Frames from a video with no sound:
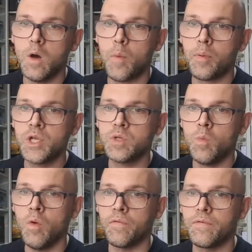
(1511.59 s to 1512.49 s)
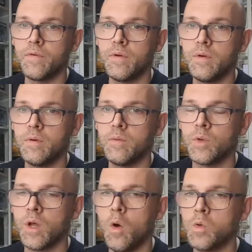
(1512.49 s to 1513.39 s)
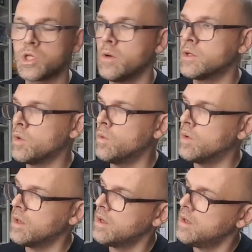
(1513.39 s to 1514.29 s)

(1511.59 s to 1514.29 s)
Operation Wolf would also adorn